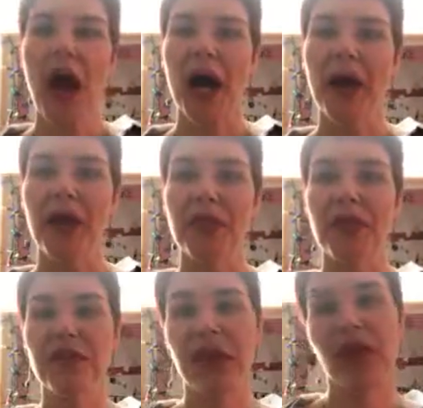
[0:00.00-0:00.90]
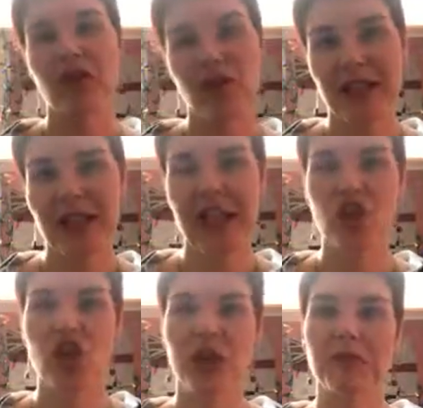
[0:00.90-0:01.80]
the
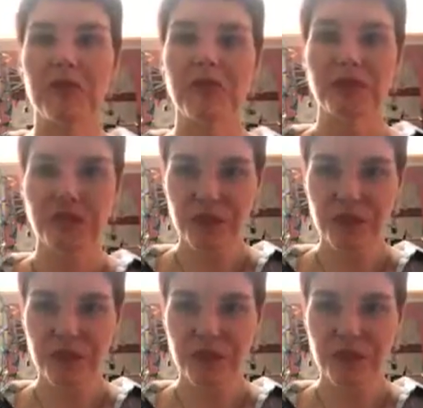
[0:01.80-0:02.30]
characterization.